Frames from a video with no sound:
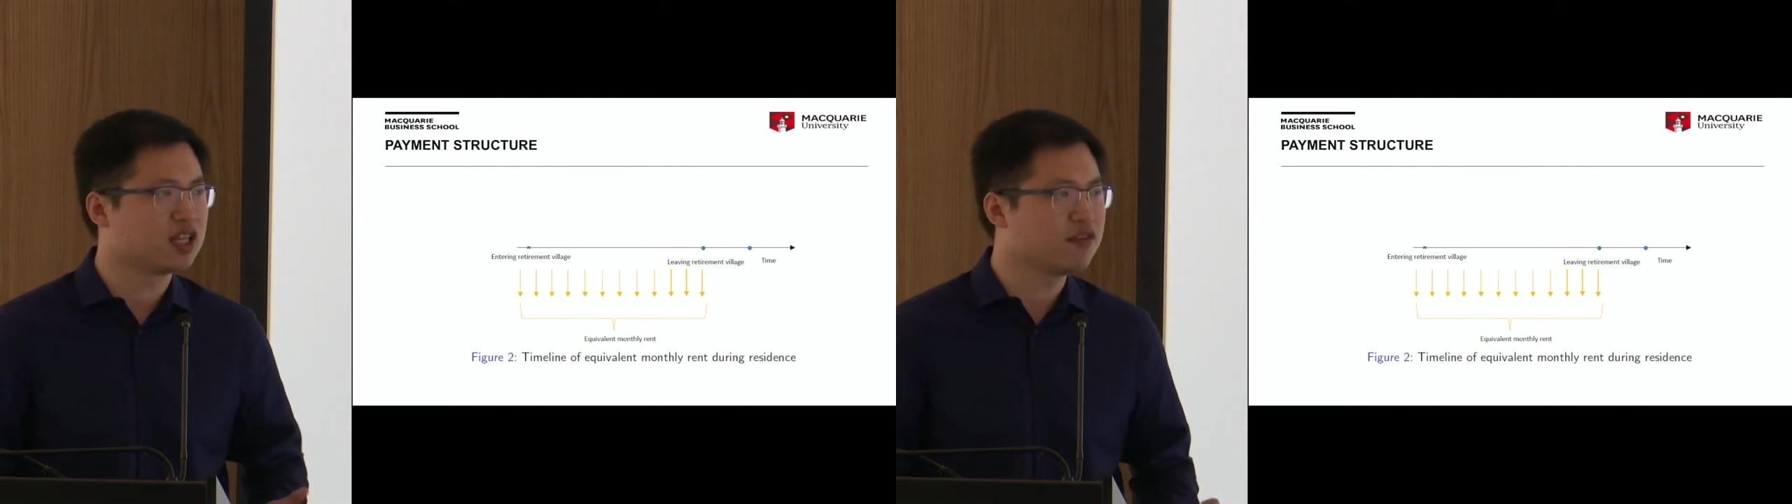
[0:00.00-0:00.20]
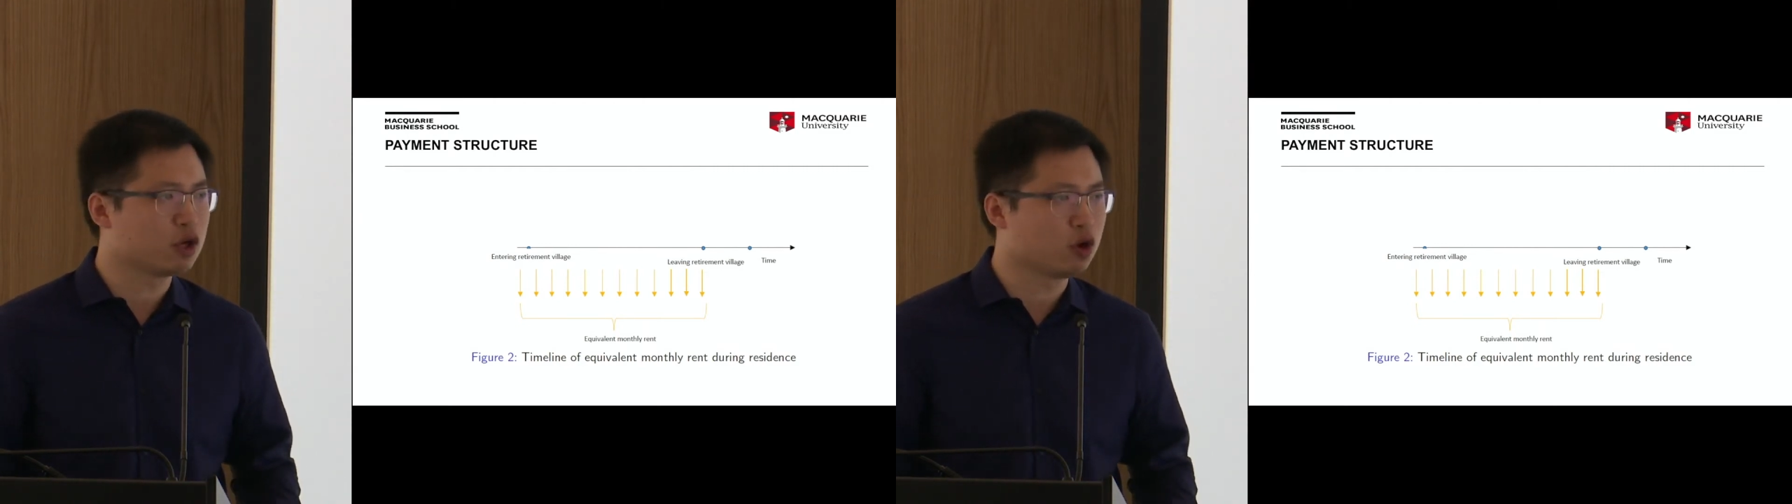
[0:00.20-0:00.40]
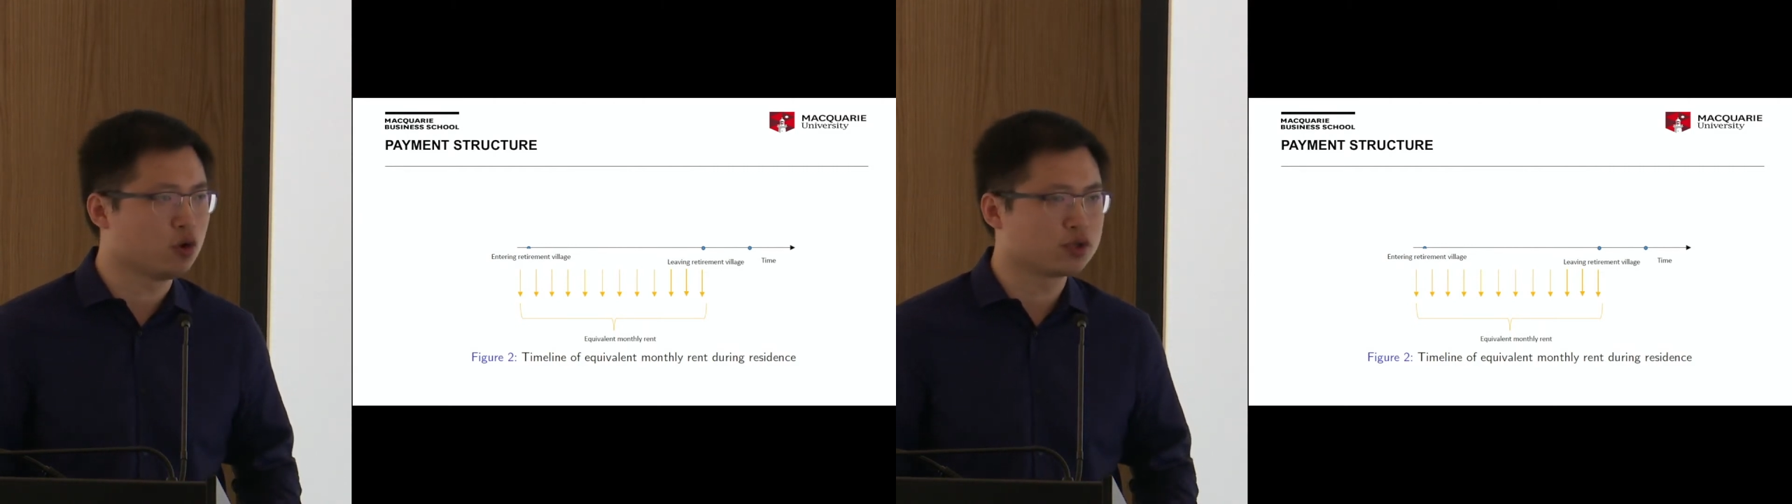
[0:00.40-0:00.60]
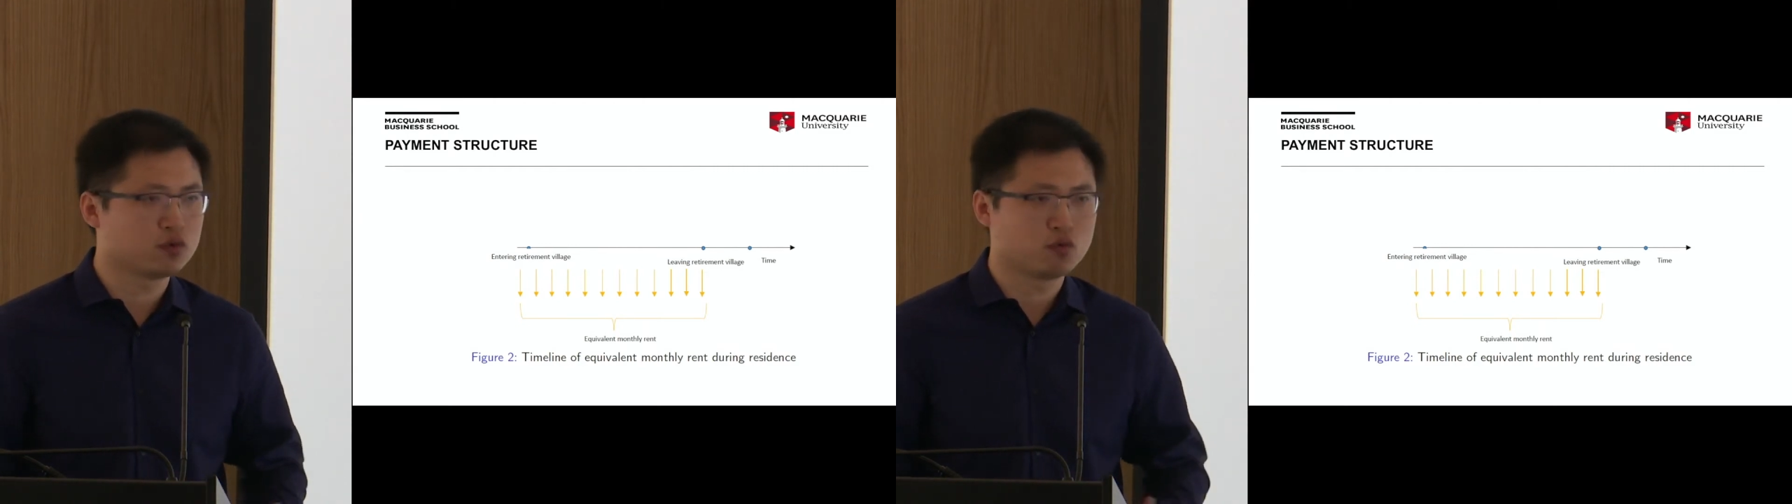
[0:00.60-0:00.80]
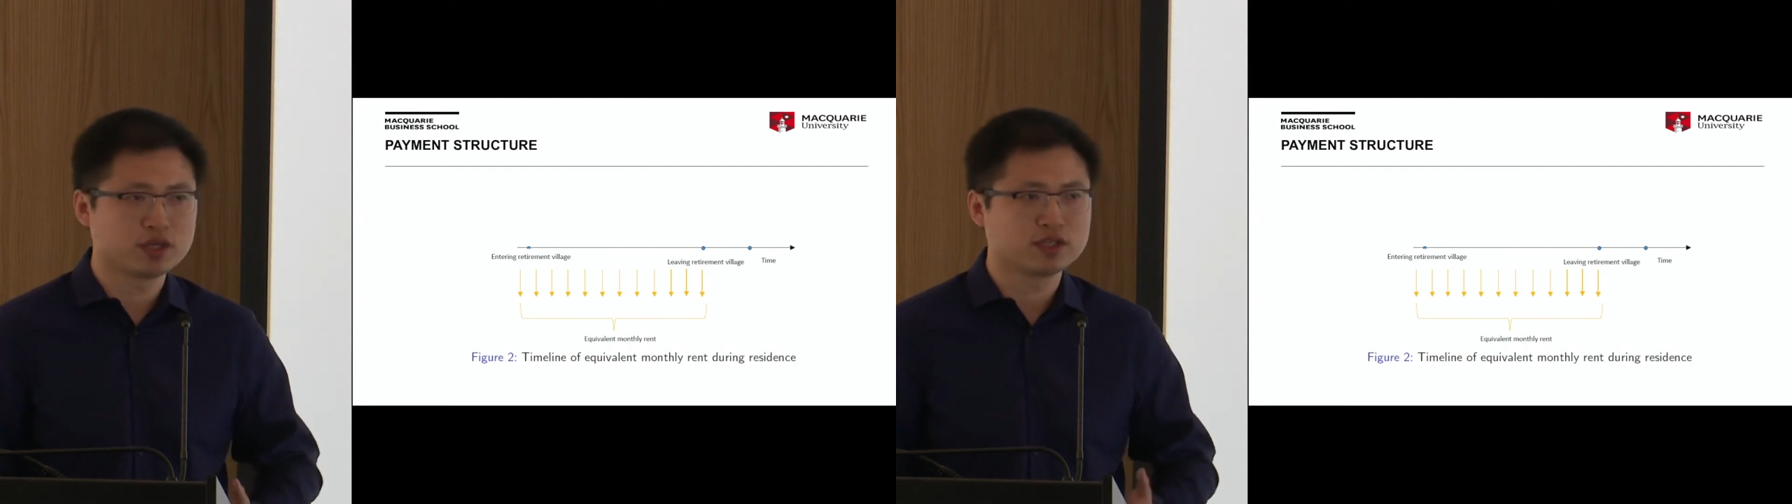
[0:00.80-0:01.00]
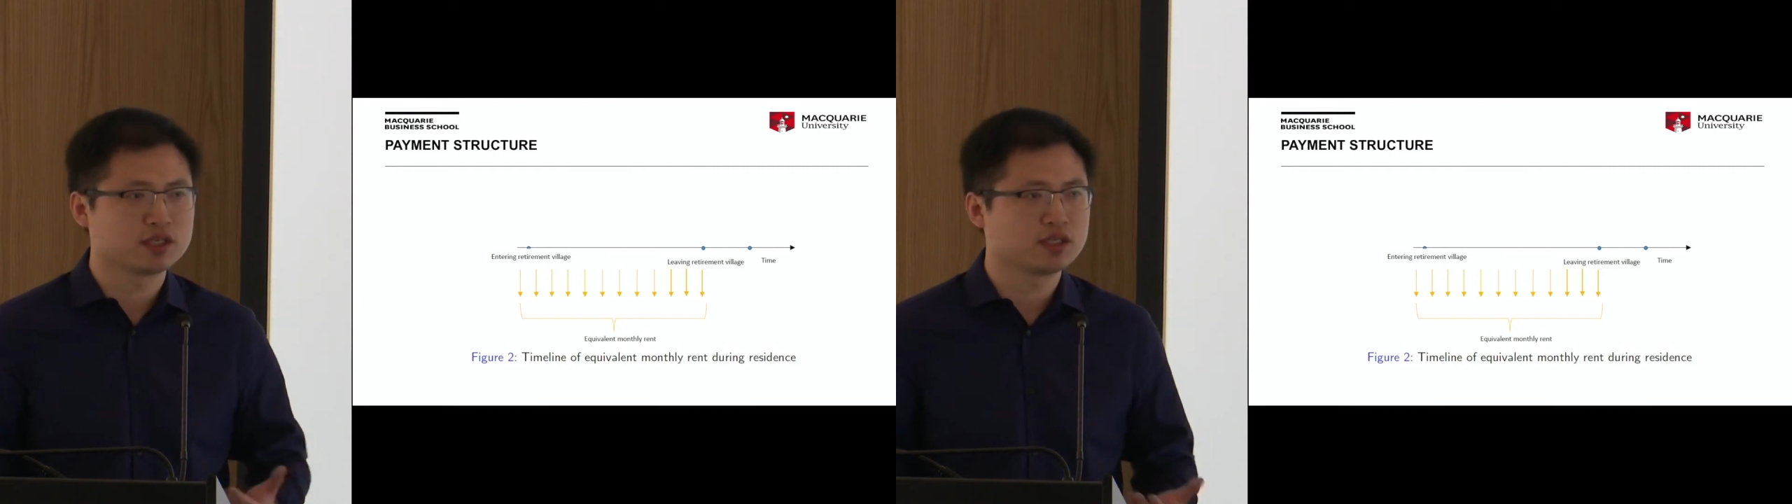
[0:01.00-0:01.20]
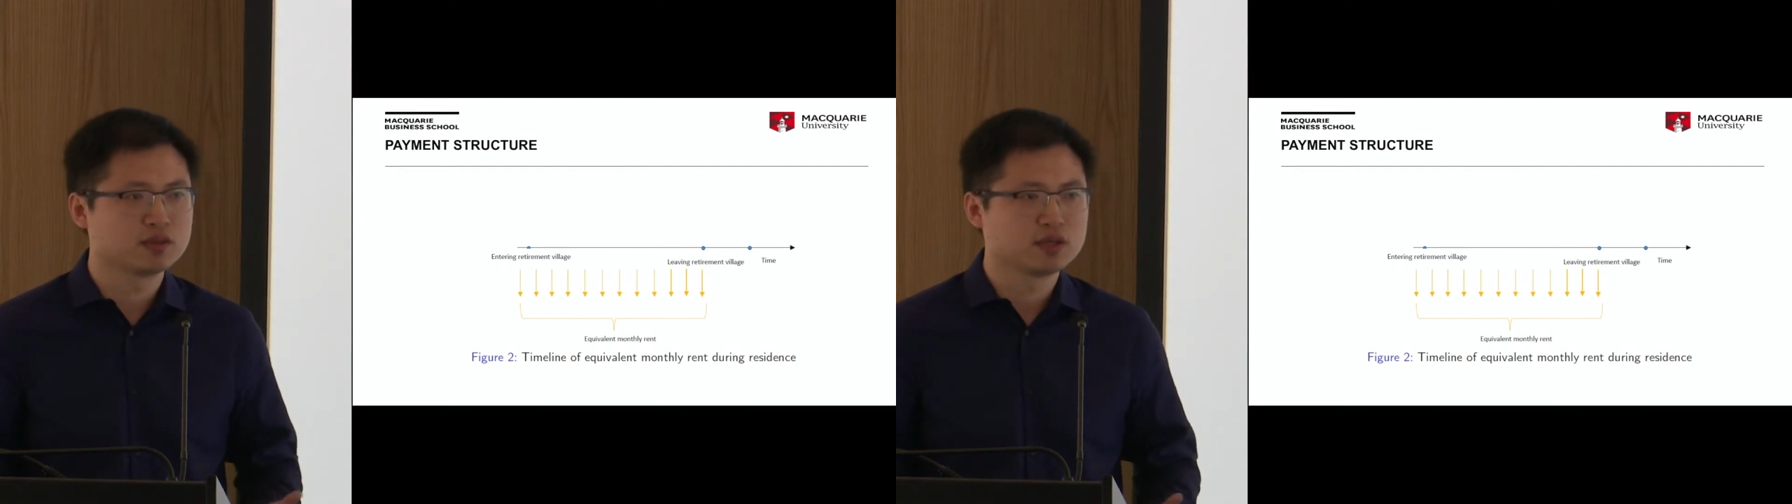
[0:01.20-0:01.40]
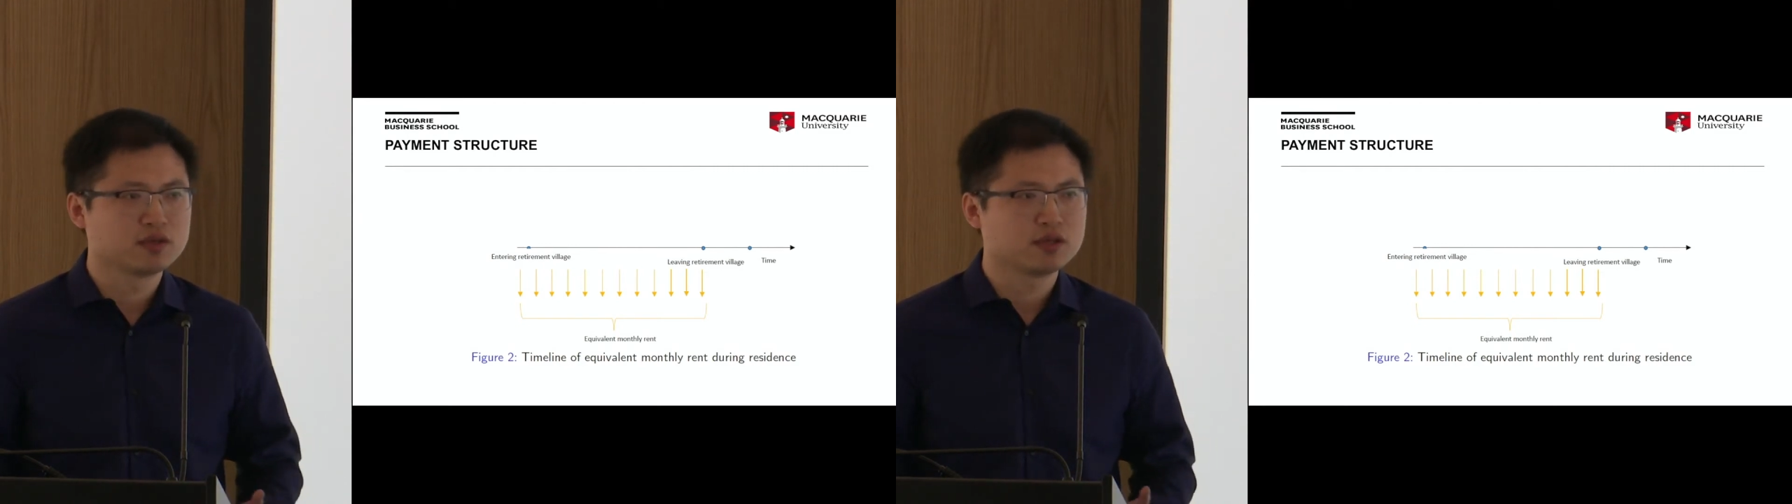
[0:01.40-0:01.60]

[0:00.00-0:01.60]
living cost with just